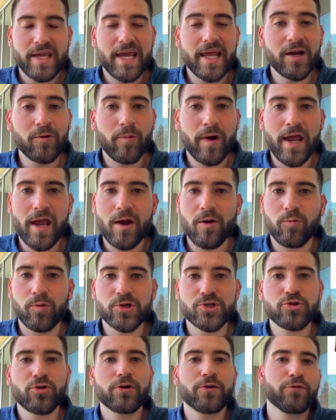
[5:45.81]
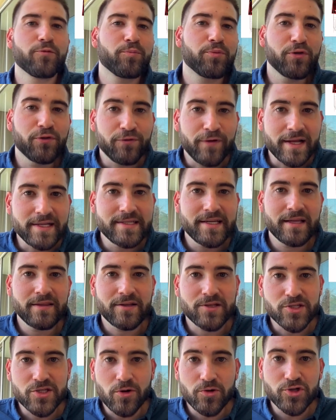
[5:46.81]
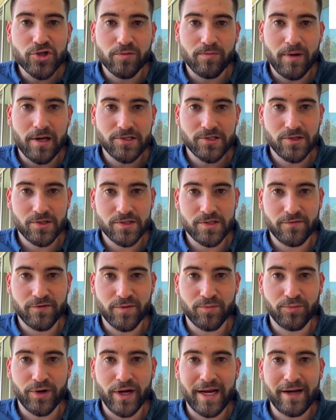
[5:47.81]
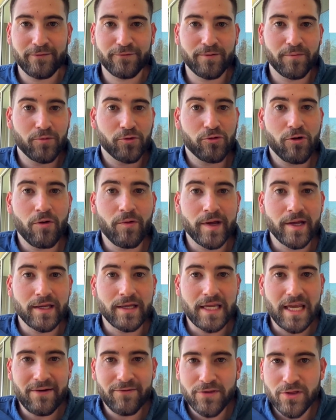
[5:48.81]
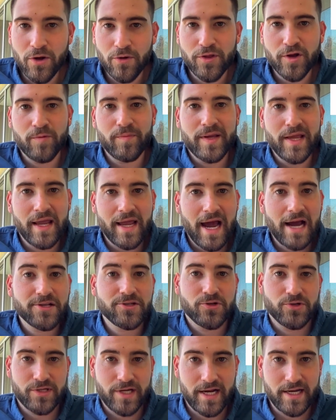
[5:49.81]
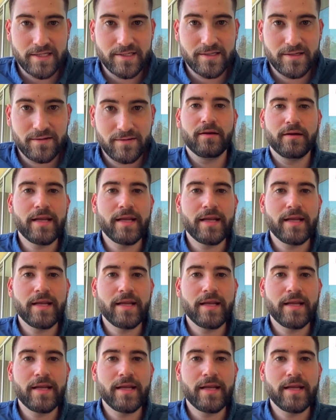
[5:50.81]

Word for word: In a way, we're sort of preventing the social muscles of the brain from growing, even though they're being exercised.